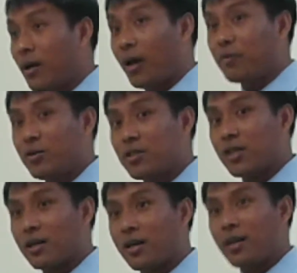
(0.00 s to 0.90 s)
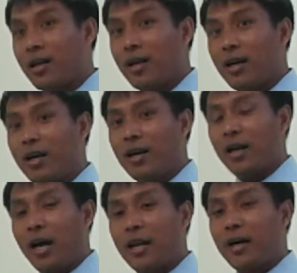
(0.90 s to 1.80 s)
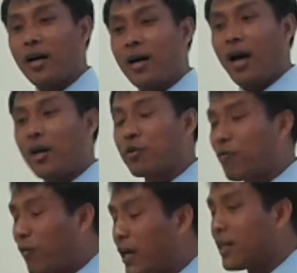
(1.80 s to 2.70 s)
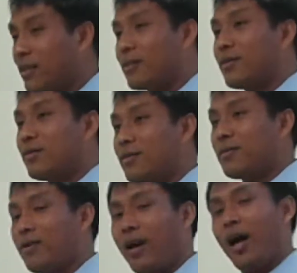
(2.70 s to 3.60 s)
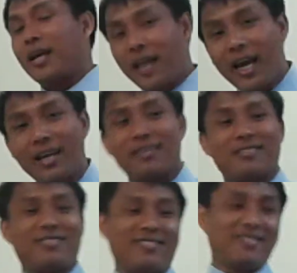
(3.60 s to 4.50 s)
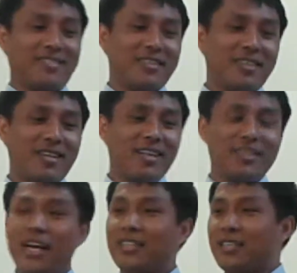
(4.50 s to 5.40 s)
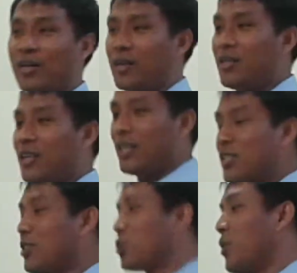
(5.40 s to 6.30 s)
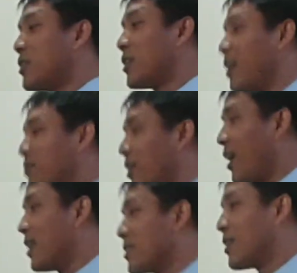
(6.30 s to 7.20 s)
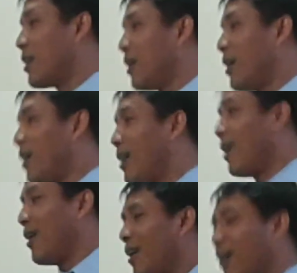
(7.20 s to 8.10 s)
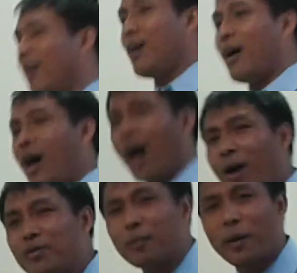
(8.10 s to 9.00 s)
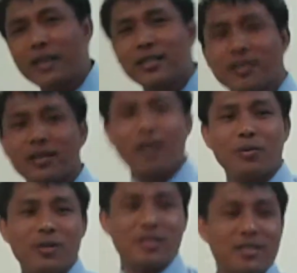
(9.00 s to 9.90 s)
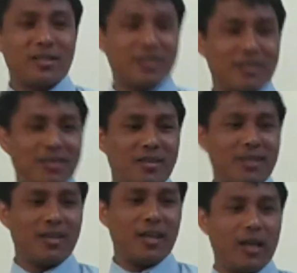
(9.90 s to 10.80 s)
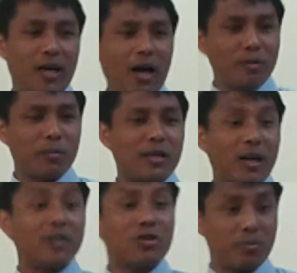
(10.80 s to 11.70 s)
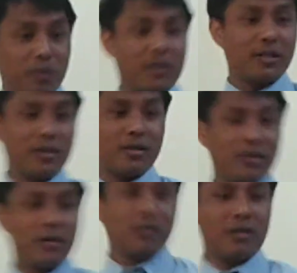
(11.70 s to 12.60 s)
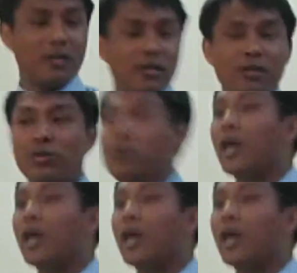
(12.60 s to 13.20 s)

I had to use it. And I reflected again that situation and realized how dependent I was and how dependent I should be to